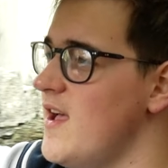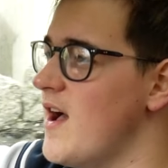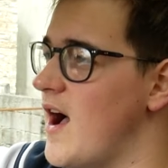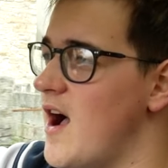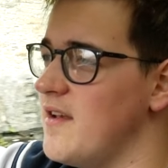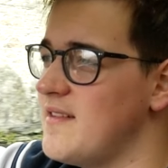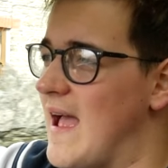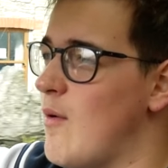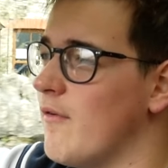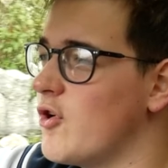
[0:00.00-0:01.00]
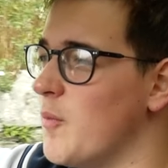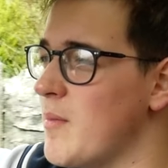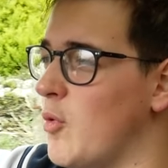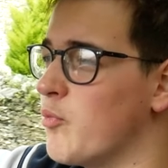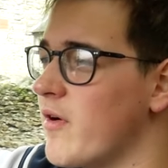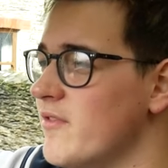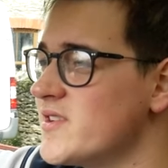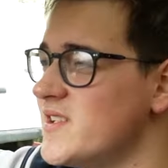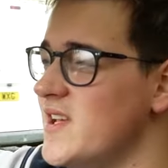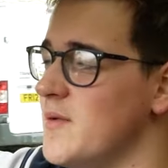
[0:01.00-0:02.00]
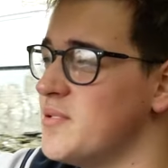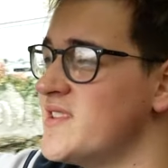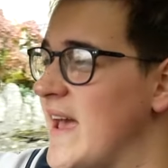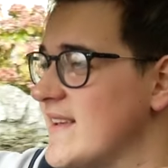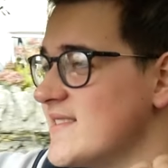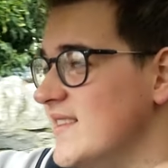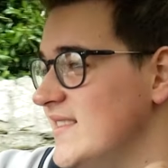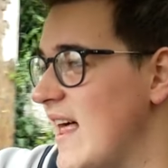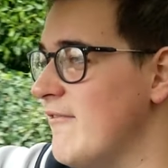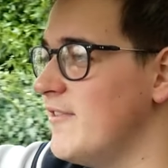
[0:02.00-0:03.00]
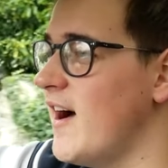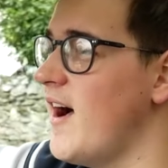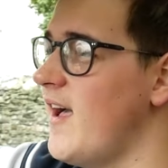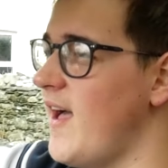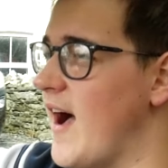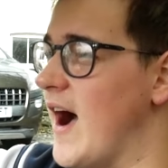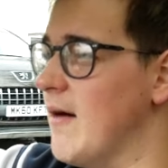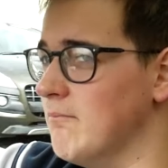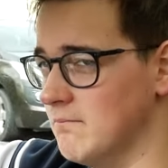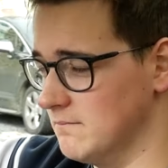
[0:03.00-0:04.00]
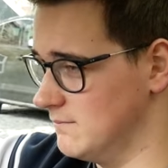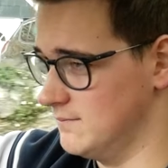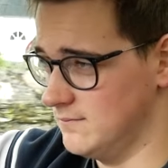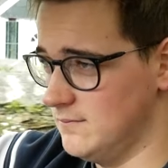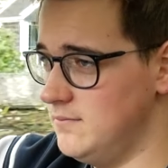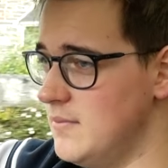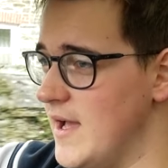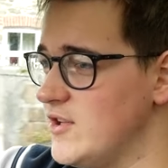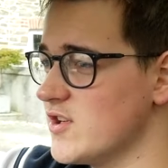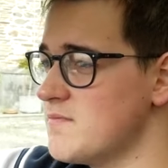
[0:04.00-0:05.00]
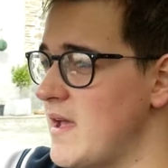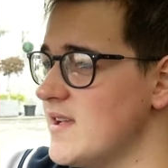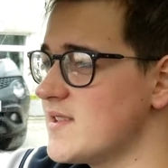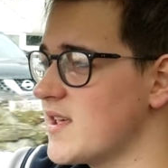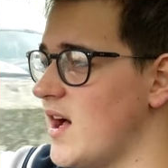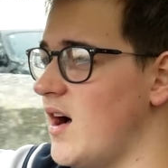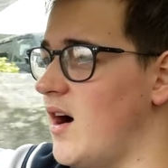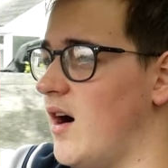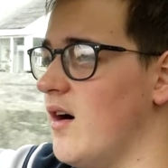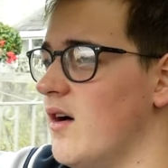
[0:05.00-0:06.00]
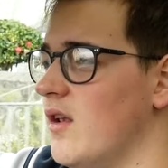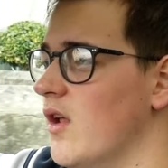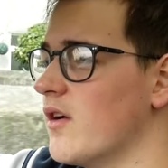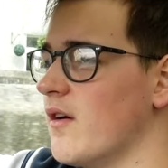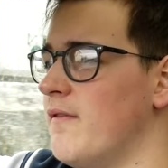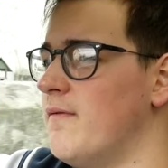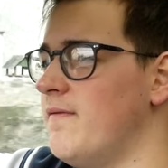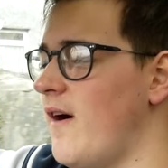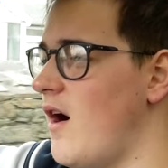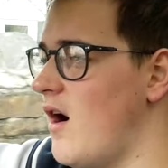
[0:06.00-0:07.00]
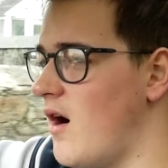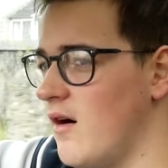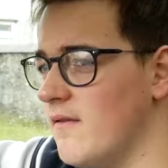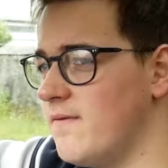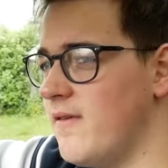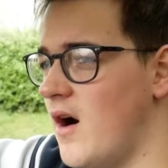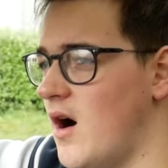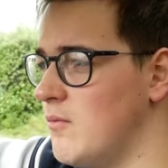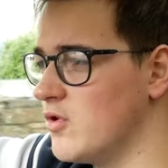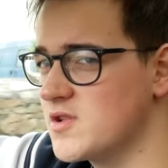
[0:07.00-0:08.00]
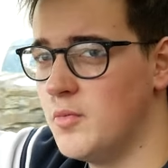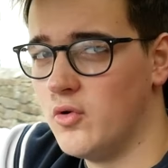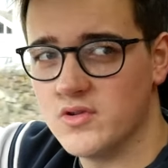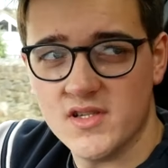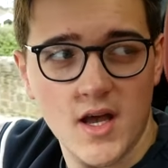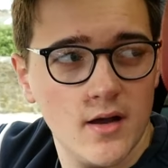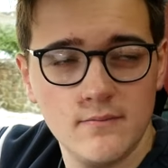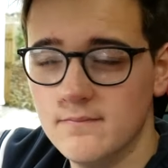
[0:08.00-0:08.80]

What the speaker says: Now I've got a bit more privacy, it protects the leather. It just makes the car look far more sportier.